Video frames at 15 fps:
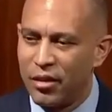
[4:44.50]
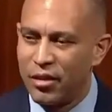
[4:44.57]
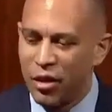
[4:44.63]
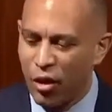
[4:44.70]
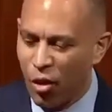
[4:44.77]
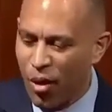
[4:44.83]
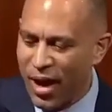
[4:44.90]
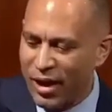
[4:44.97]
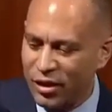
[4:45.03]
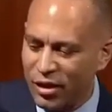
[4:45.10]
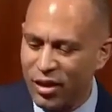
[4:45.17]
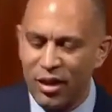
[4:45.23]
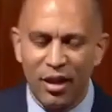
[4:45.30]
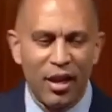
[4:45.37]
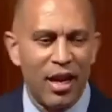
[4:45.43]
to crash
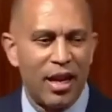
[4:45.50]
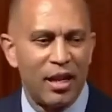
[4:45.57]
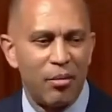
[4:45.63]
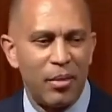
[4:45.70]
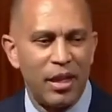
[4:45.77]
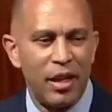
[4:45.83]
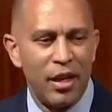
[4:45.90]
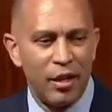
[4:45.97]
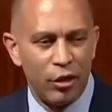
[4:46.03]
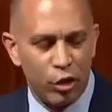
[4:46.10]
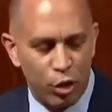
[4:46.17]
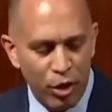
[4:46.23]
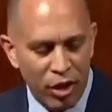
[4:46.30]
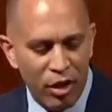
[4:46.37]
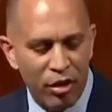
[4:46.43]
the economy,
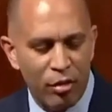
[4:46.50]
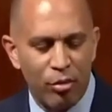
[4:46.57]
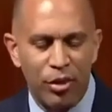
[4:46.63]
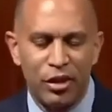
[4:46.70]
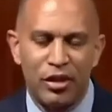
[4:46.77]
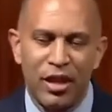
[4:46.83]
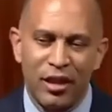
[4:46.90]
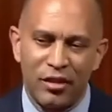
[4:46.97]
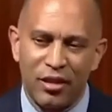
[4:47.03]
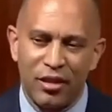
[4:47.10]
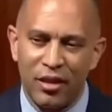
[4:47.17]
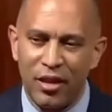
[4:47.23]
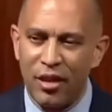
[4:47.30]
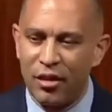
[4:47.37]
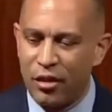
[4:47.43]
trigger a
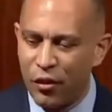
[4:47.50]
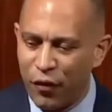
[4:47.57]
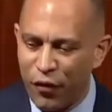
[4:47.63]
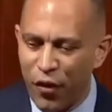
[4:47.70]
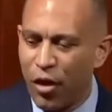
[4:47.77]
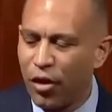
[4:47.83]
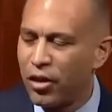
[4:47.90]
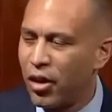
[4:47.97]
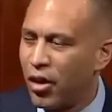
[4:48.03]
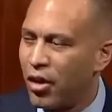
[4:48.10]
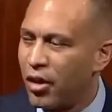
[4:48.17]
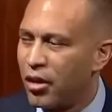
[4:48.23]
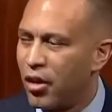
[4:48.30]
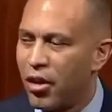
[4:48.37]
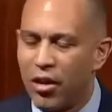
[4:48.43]
recession, default
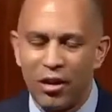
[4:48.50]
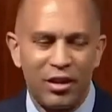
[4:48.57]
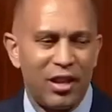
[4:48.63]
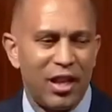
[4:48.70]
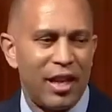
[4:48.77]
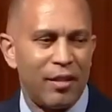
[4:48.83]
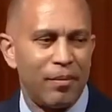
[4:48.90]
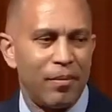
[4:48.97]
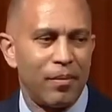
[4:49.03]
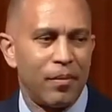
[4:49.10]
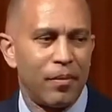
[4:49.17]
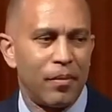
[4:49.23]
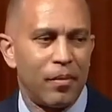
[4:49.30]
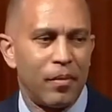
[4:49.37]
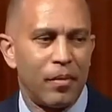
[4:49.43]
on our debt.
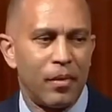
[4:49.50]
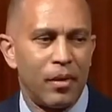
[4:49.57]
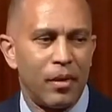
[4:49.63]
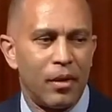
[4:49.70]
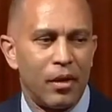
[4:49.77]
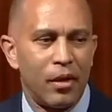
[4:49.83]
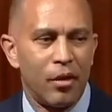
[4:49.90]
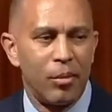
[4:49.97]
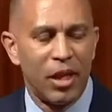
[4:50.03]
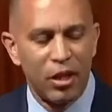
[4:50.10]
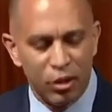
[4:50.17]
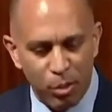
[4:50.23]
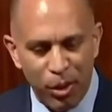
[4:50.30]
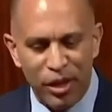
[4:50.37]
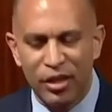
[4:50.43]

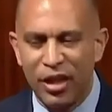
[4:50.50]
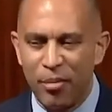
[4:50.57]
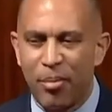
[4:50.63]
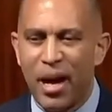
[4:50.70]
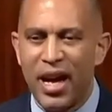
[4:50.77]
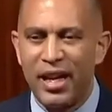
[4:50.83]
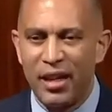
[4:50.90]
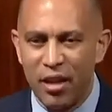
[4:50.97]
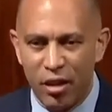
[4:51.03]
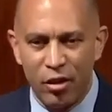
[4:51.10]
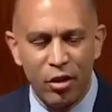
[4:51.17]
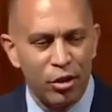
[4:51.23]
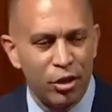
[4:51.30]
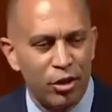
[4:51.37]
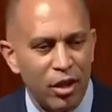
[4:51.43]
Because President Biden
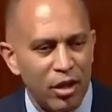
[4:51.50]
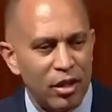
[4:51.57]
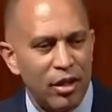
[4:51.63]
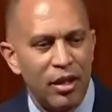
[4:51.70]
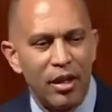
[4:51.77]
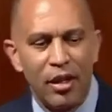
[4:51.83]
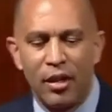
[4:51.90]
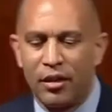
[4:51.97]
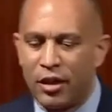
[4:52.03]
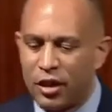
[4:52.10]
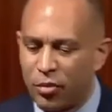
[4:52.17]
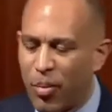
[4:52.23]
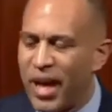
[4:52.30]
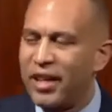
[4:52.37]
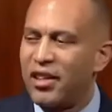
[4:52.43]
understood,
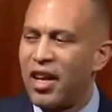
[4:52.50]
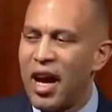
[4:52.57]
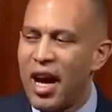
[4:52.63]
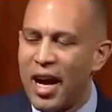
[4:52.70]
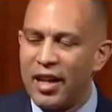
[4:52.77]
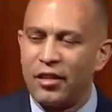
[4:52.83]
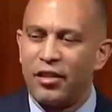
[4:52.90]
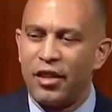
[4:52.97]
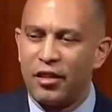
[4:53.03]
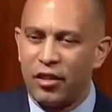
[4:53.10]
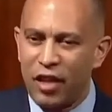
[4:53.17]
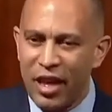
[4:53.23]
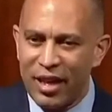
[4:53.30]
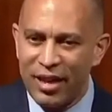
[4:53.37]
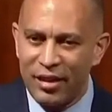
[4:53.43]
despite the
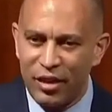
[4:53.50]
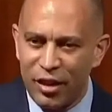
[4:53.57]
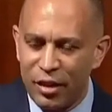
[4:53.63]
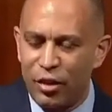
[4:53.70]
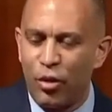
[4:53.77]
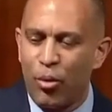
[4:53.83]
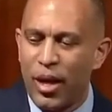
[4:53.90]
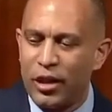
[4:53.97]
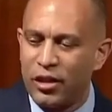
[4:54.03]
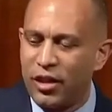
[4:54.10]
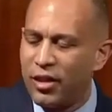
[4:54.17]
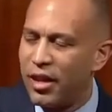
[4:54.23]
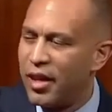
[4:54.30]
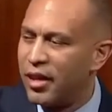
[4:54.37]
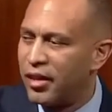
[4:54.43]
hostage-taking
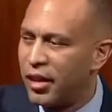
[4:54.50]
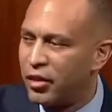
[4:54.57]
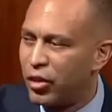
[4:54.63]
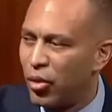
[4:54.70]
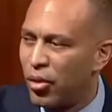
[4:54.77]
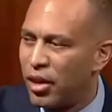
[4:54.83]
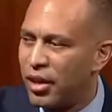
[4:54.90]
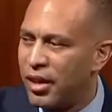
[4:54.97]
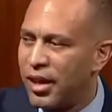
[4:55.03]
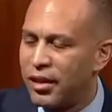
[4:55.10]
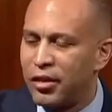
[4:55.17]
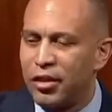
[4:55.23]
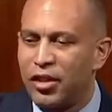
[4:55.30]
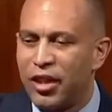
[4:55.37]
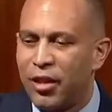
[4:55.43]
situation that you
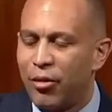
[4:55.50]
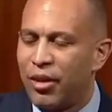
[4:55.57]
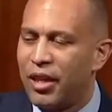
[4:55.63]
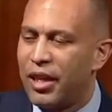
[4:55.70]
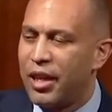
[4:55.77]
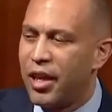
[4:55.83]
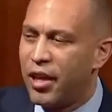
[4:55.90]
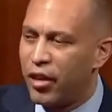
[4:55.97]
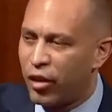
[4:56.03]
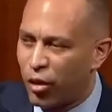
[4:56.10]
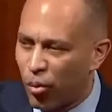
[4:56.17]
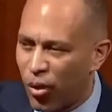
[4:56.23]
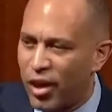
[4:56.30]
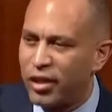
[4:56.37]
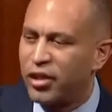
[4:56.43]
unnecessarily
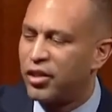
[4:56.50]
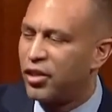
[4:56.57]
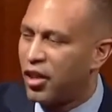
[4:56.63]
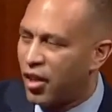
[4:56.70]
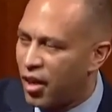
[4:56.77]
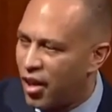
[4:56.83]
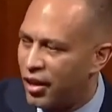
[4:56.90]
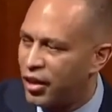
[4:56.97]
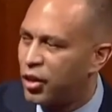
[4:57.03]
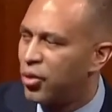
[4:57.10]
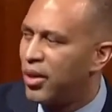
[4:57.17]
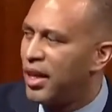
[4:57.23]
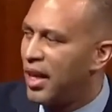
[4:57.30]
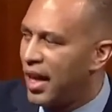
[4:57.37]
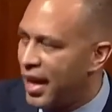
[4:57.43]
thrust the
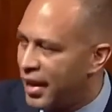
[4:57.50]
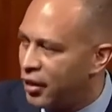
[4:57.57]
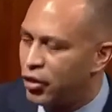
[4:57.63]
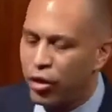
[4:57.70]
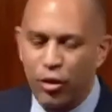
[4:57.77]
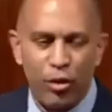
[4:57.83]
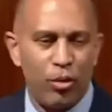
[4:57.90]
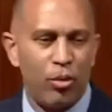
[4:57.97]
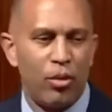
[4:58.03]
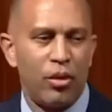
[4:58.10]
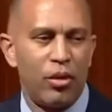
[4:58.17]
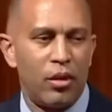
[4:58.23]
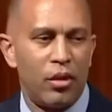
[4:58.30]
country into,